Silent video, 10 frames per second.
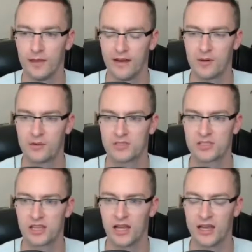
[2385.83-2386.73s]
And everybody was
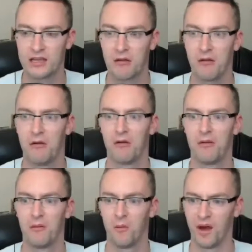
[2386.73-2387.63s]
just like,
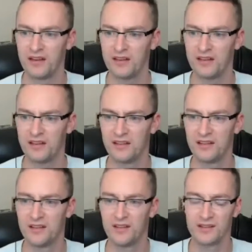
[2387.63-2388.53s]
what?
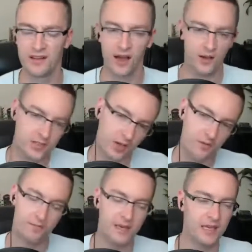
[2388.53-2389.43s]
So
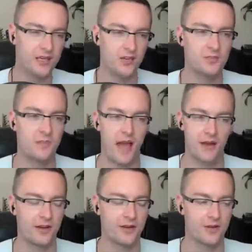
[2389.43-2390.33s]
big, huge
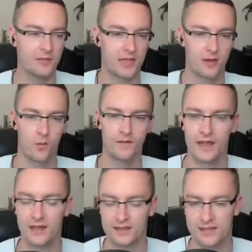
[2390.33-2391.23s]
pattern interrupt. Like, what the
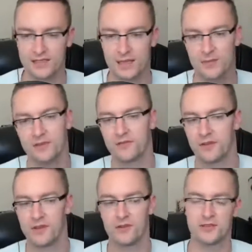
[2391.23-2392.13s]
hell is this? I'm
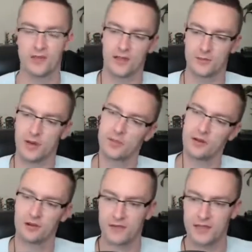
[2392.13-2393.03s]
confused. Like puppy
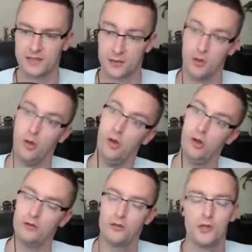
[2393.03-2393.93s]
dog face, like, huh?
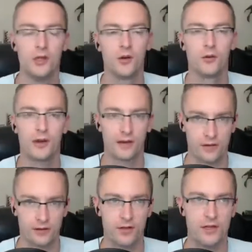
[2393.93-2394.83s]

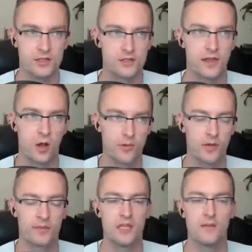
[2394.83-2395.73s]
Whatever. So I opened up
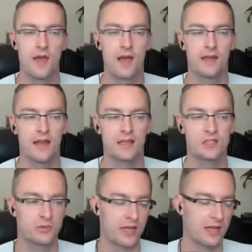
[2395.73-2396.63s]
the email and I
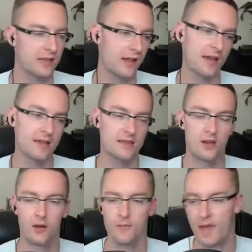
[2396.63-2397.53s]
explained, like,
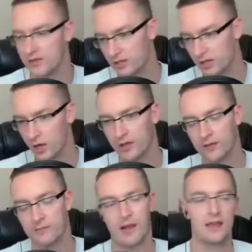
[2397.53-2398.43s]
imagine going
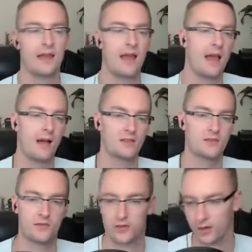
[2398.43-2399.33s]
and buying a house
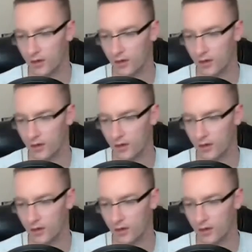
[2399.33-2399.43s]
for,